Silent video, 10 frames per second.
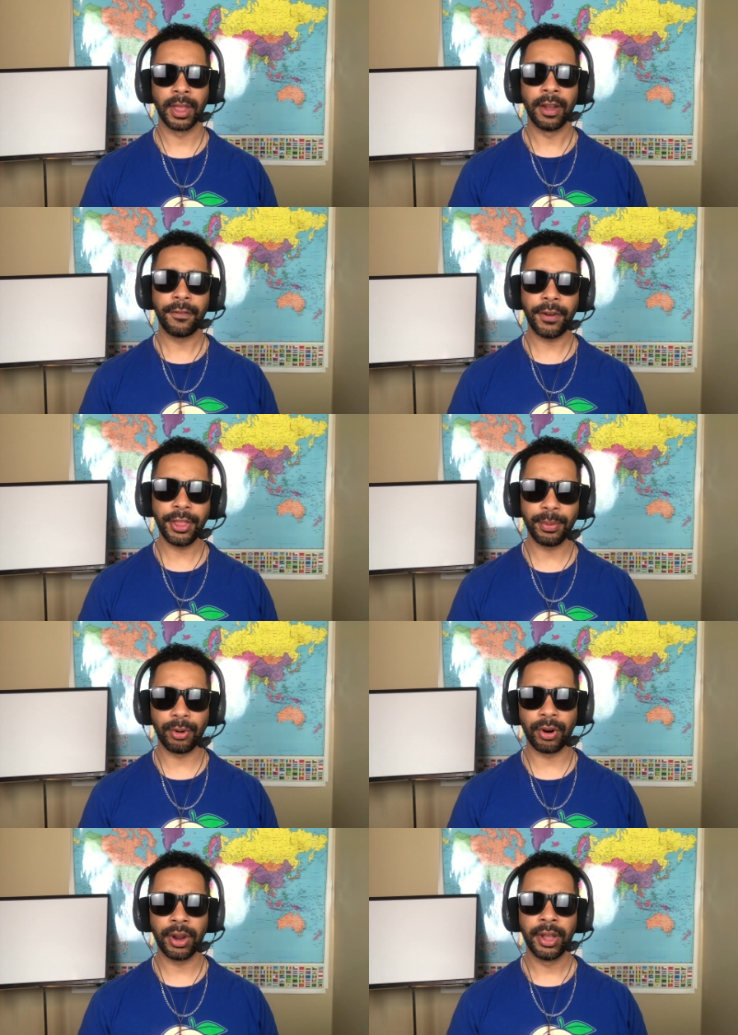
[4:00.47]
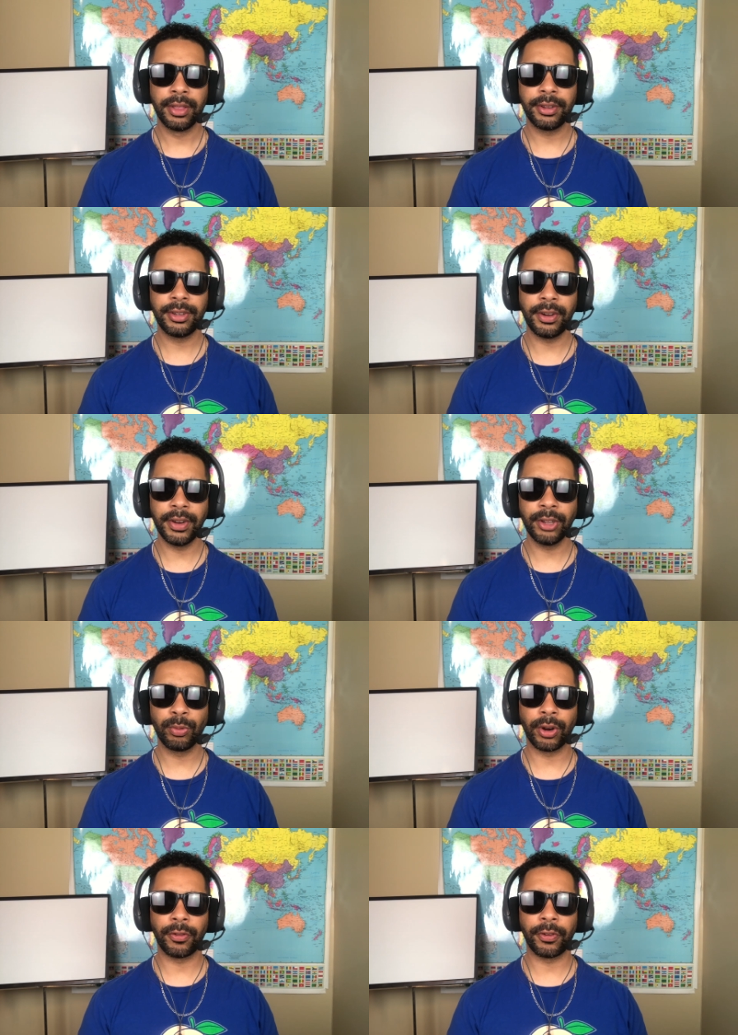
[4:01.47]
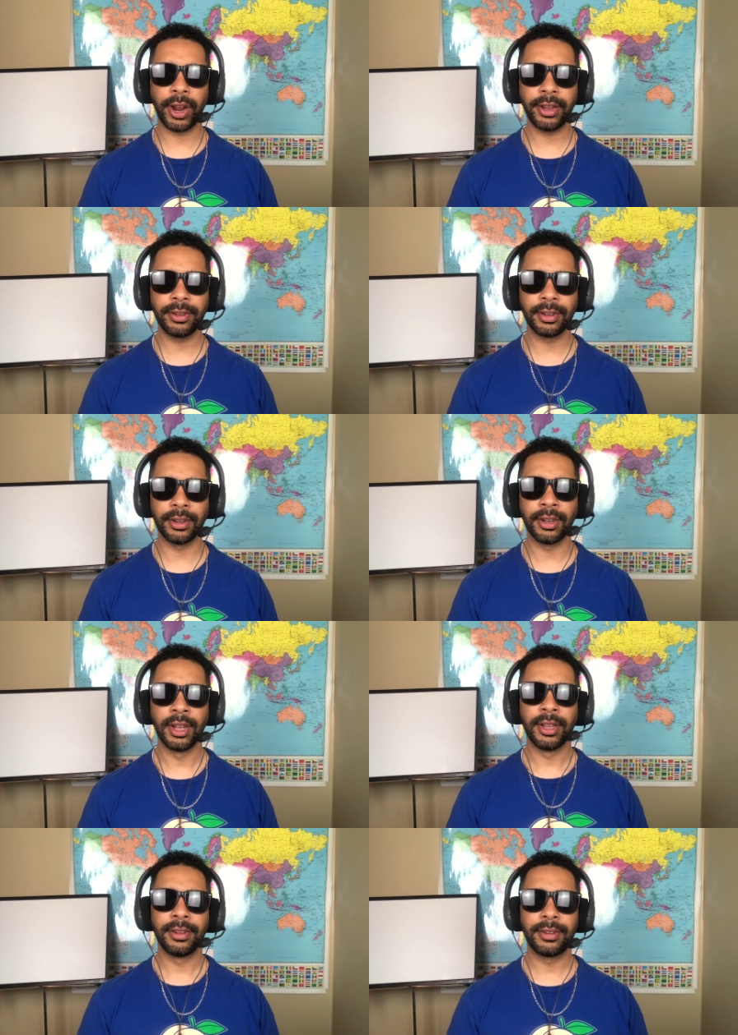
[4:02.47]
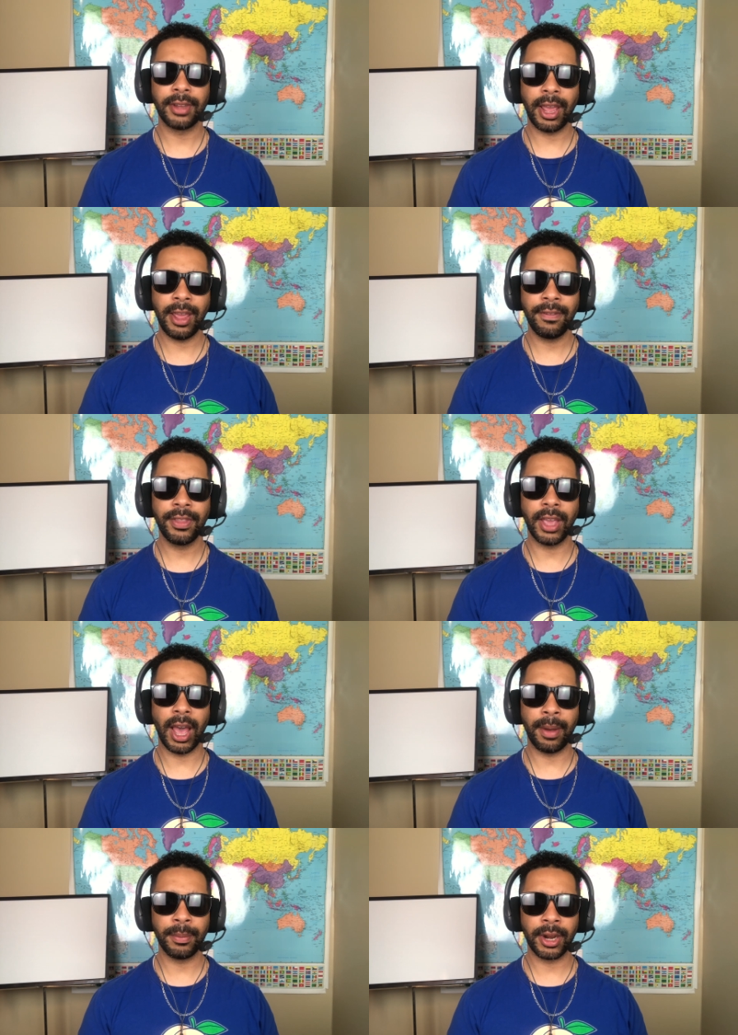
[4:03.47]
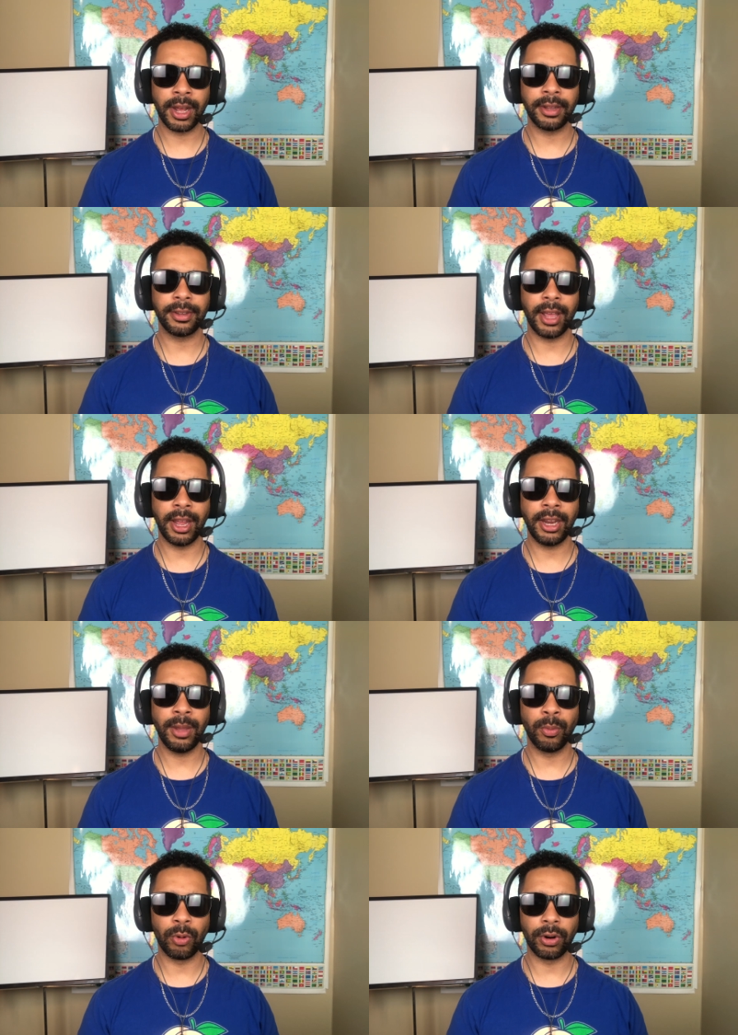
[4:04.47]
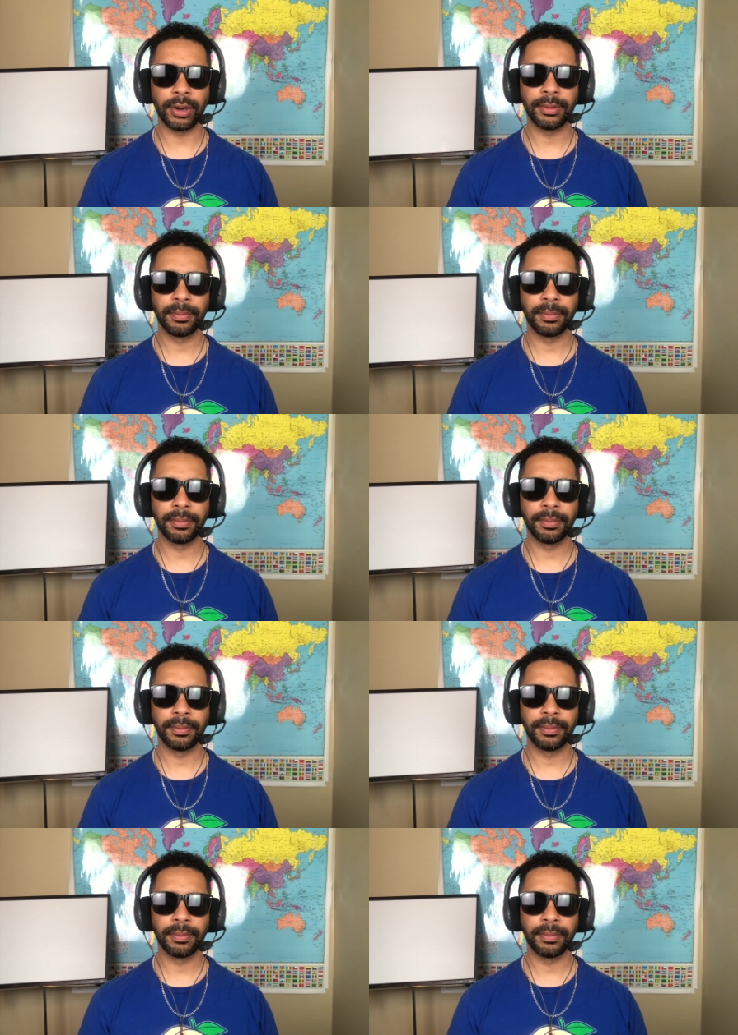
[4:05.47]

Furthermore, the Syrians were afraid to save the Ammonites anymore.